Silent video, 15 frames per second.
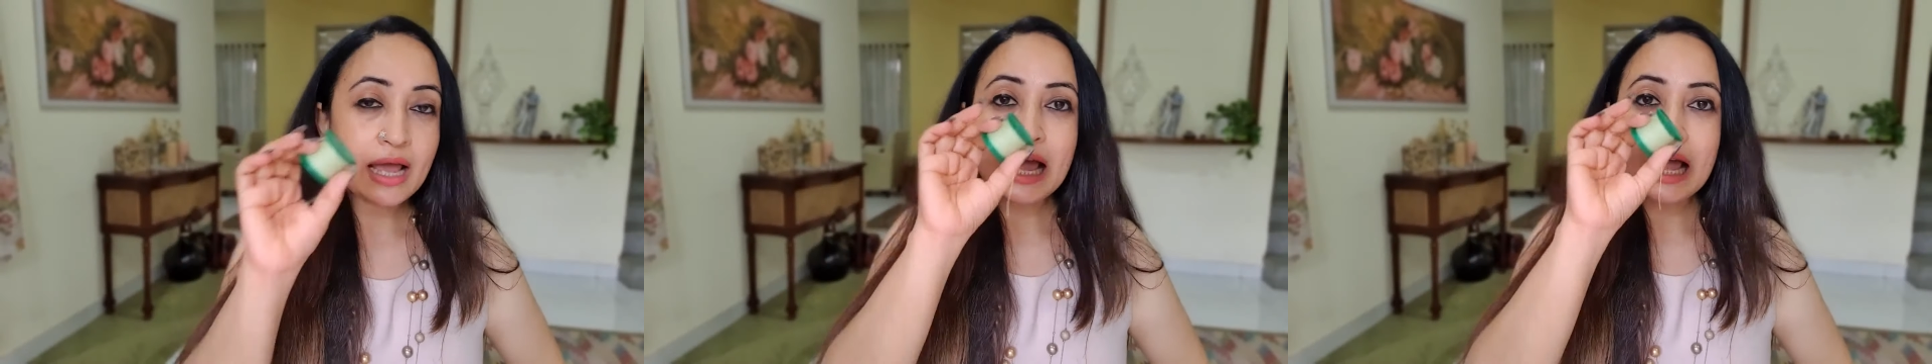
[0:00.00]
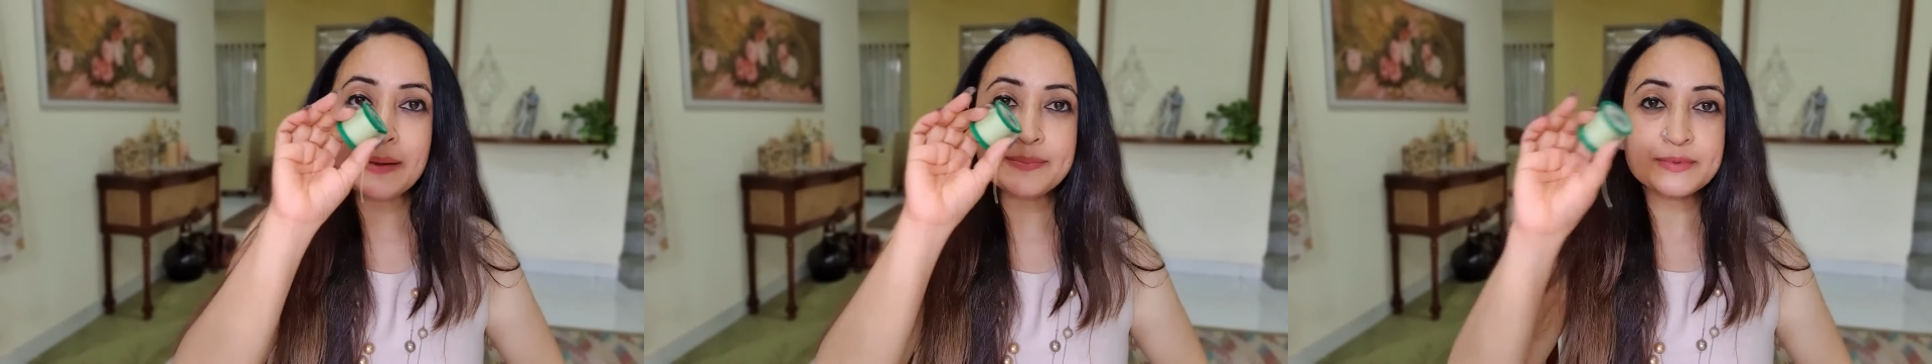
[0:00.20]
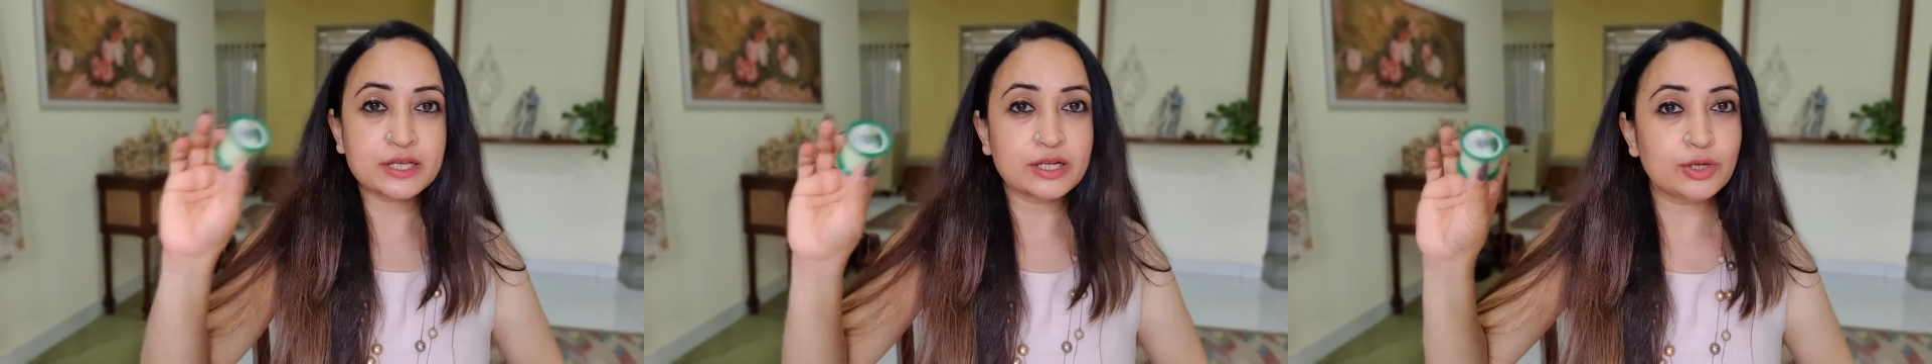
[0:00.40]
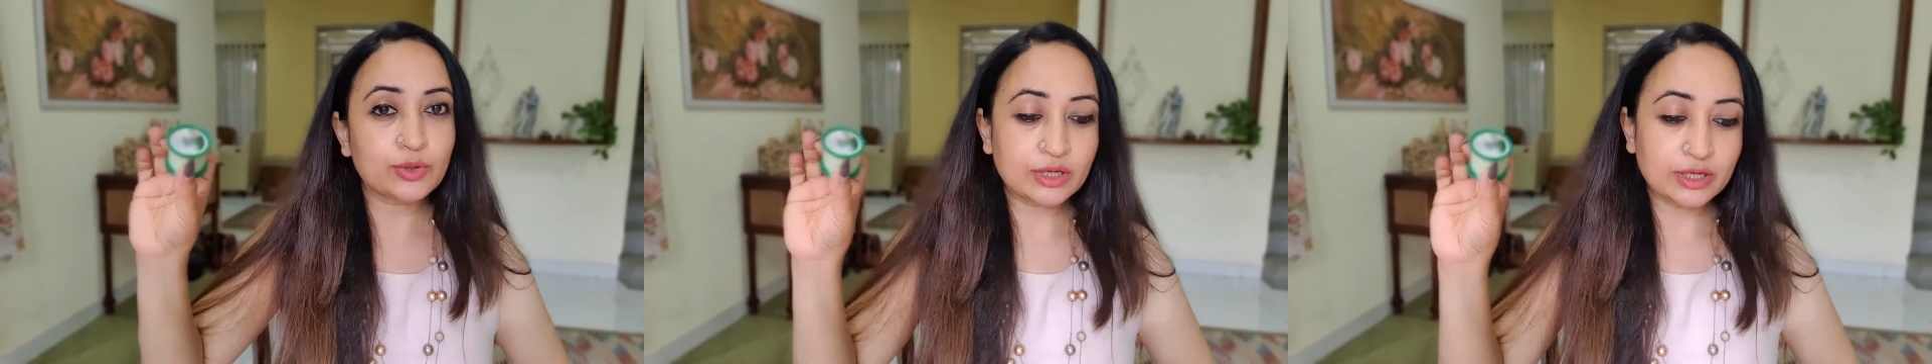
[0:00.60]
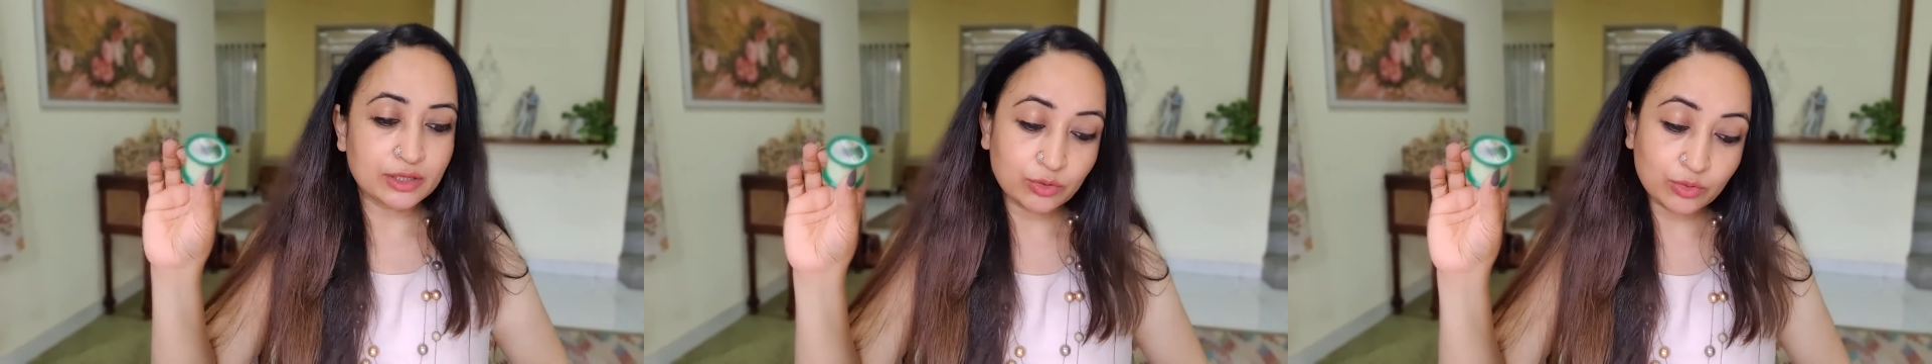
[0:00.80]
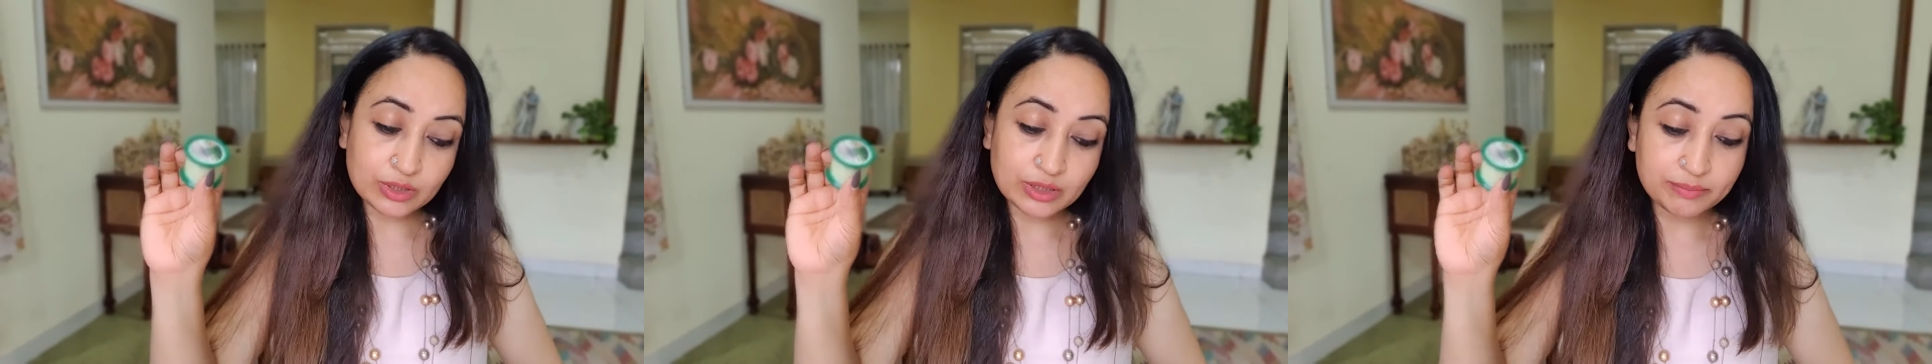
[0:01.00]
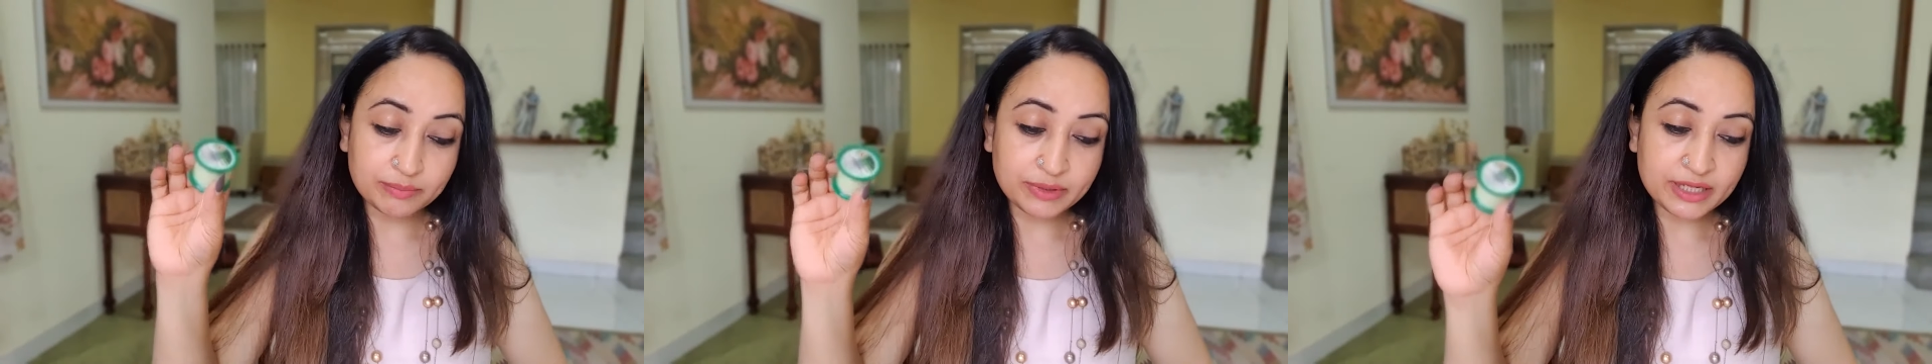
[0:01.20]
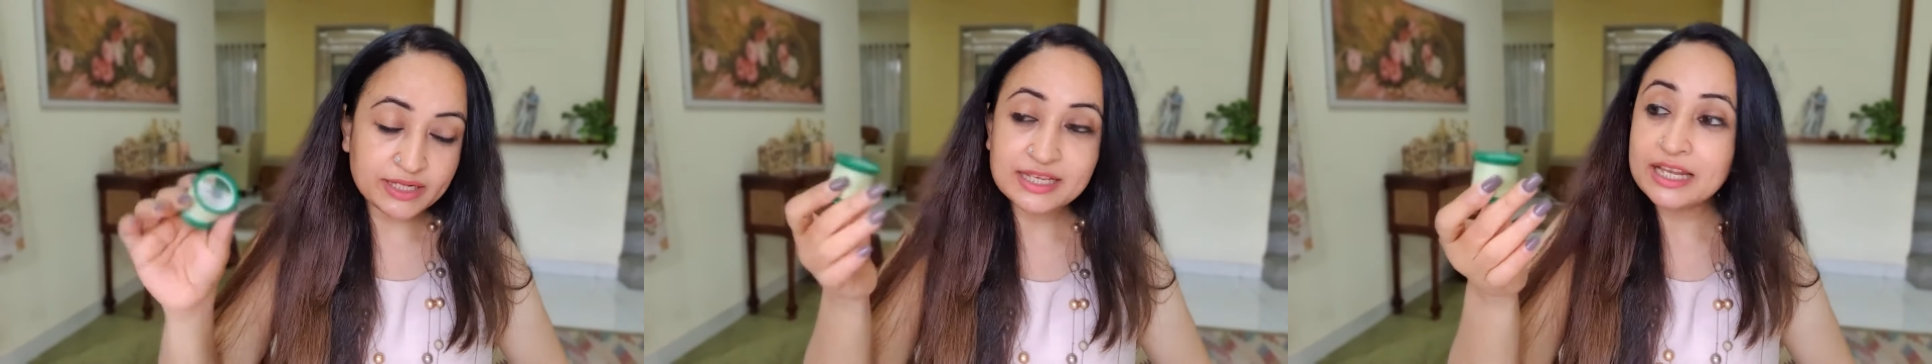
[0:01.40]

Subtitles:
Absolutely no complaints.